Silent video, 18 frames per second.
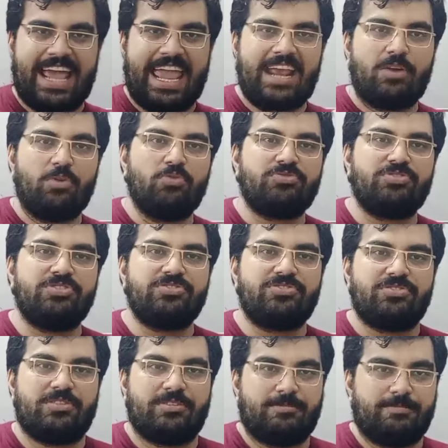
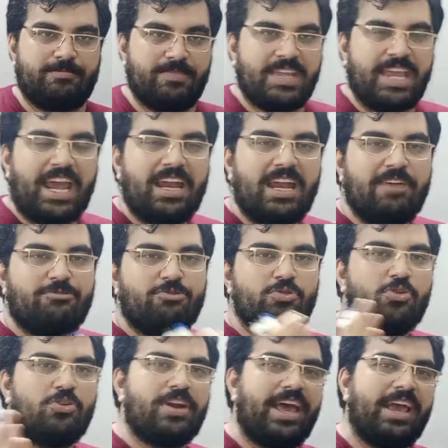diagnosis, and
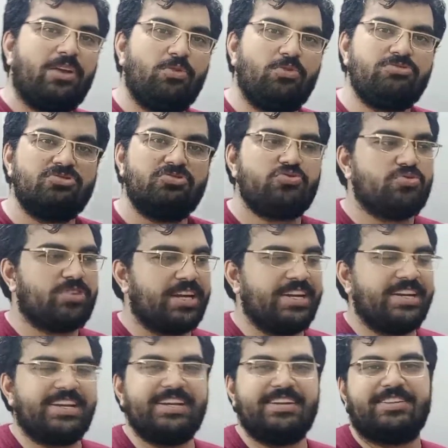if you know diagnosis, you
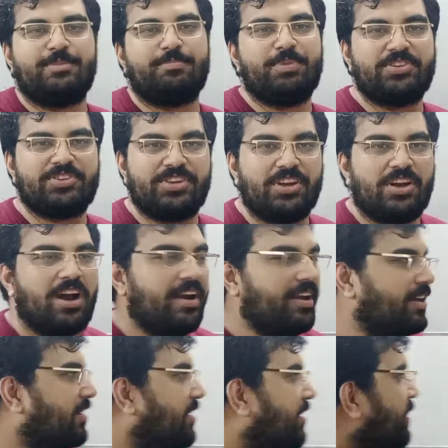can treat the patient
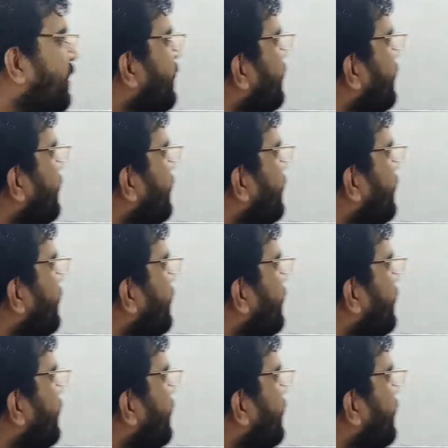accordingly.